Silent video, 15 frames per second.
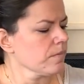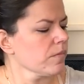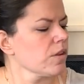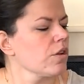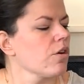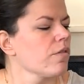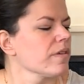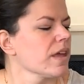You
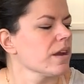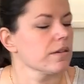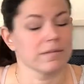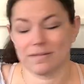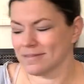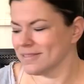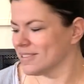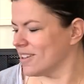go there.
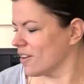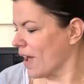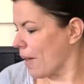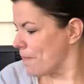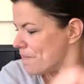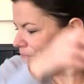Okay.